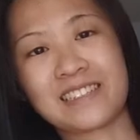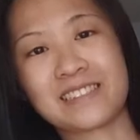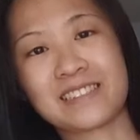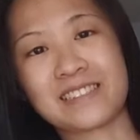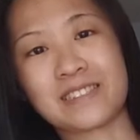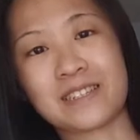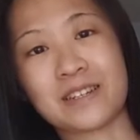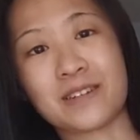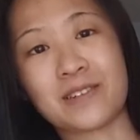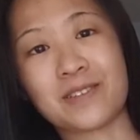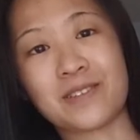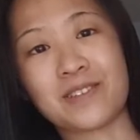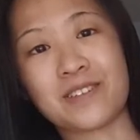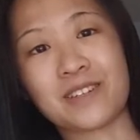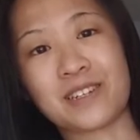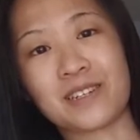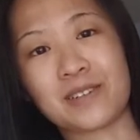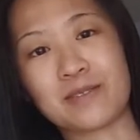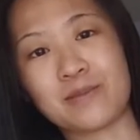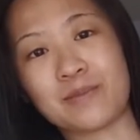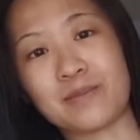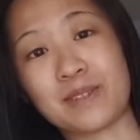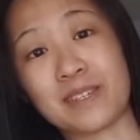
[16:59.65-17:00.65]
so it
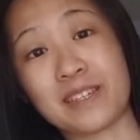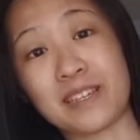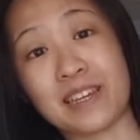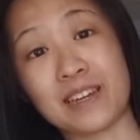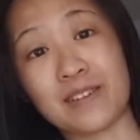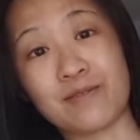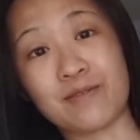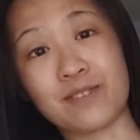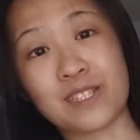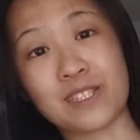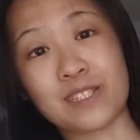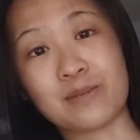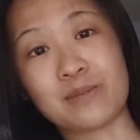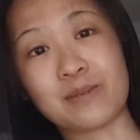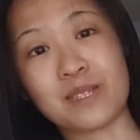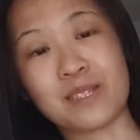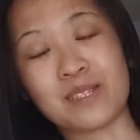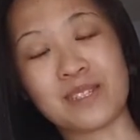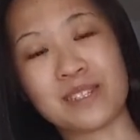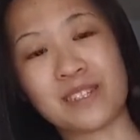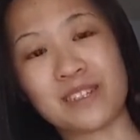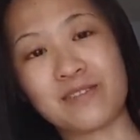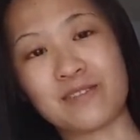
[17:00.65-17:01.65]
could be have
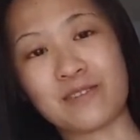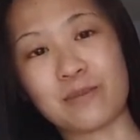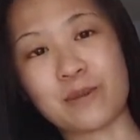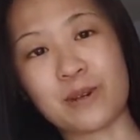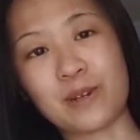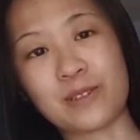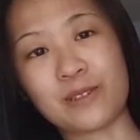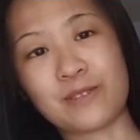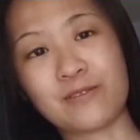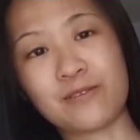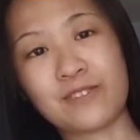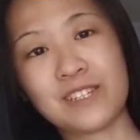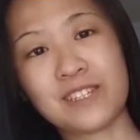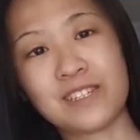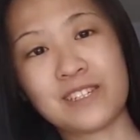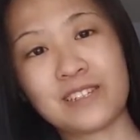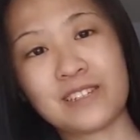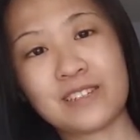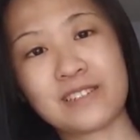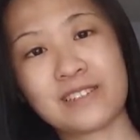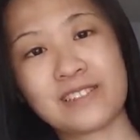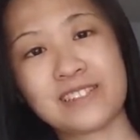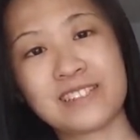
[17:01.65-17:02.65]
visibility from all the
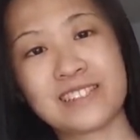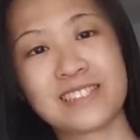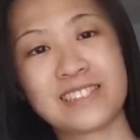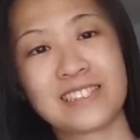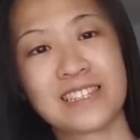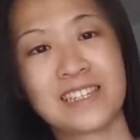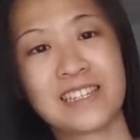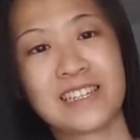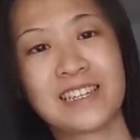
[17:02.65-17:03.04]
fields.